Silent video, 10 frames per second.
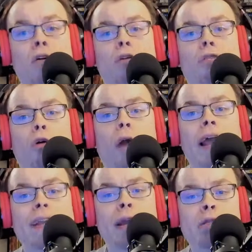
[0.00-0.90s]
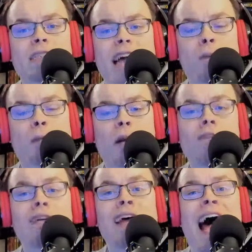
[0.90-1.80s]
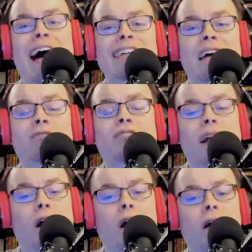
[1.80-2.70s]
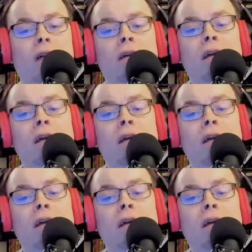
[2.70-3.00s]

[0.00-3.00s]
for a new chapter as FTR,